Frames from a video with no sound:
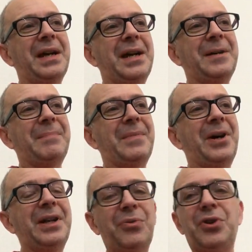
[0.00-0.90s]

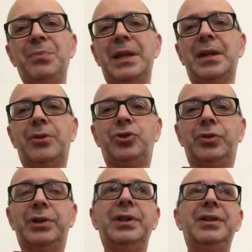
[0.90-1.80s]
I know what you mean though,
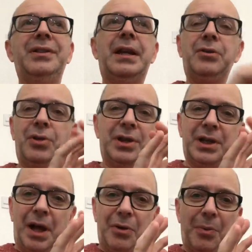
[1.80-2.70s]
John, and they're not going to
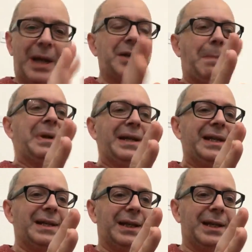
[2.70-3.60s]
go away
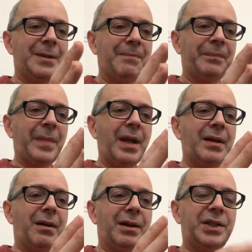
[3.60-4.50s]
completely.
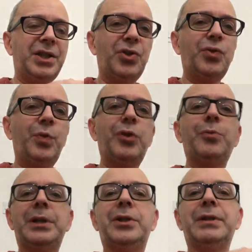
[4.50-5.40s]
I still will
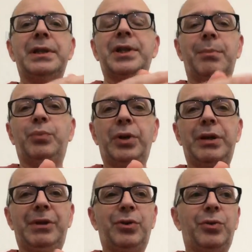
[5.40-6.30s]
be doing some
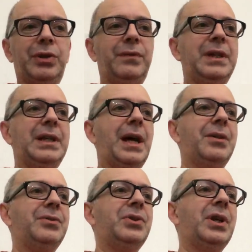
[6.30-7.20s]
pre-recorded
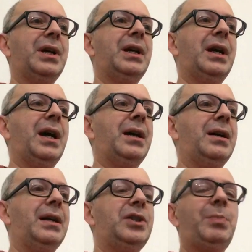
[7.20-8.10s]
videos,
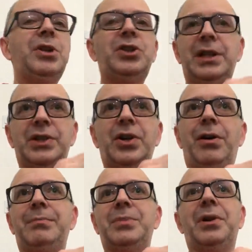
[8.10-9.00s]
especially at
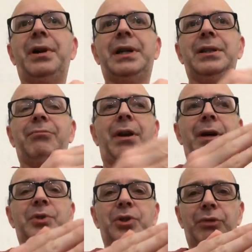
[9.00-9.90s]
times like in the
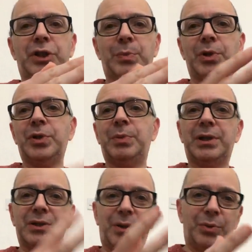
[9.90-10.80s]
run-up to Christmas,
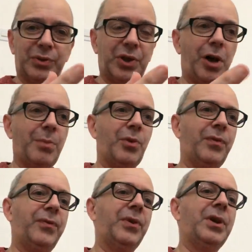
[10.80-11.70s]
because I want time
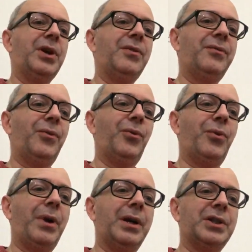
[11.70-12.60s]
off
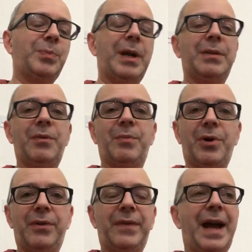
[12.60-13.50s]
for spending with
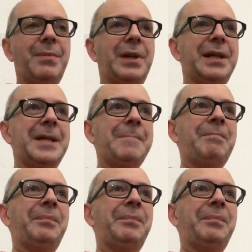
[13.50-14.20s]
my family.